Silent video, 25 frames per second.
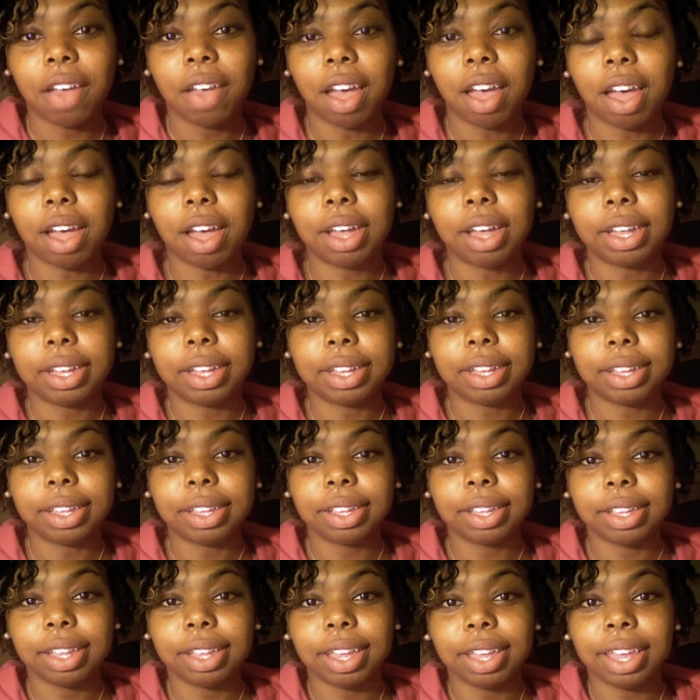uh,
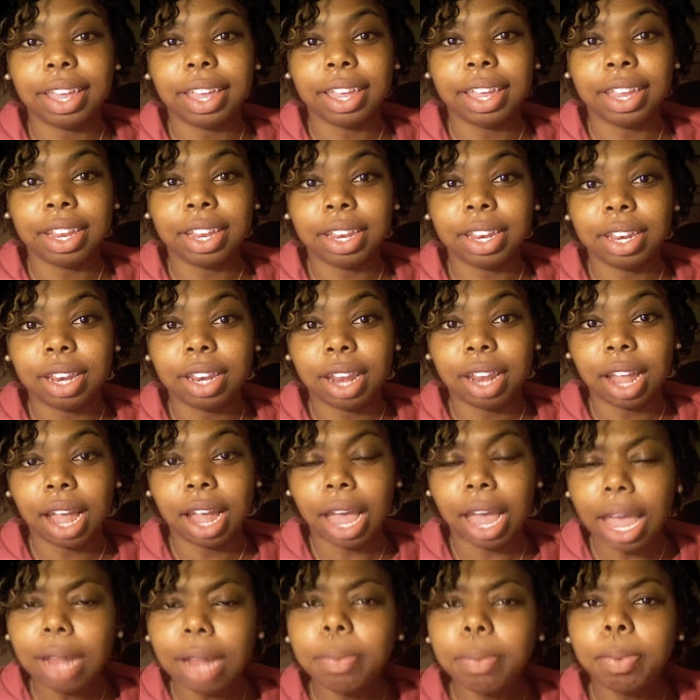and
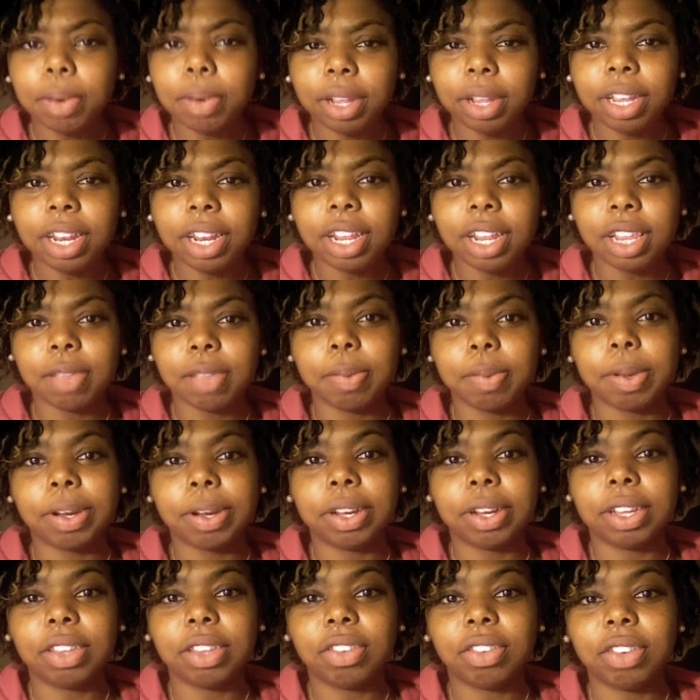had a pretty good
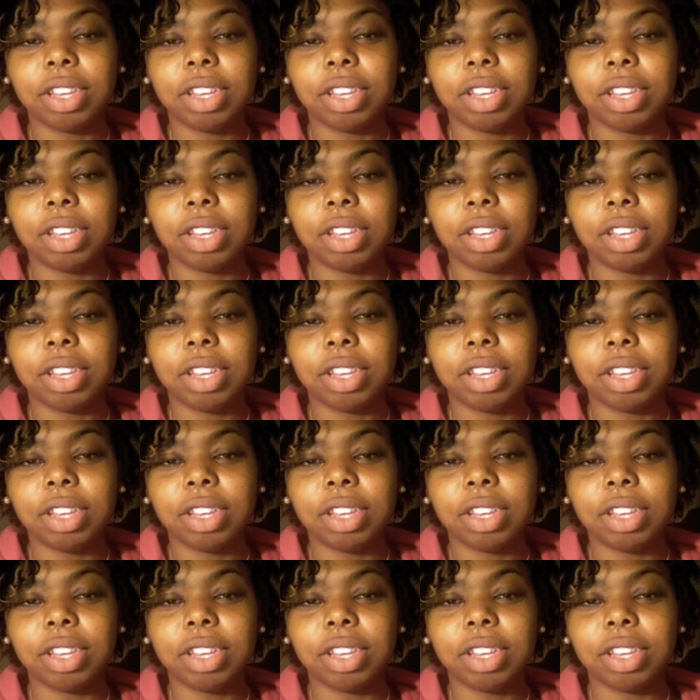experience.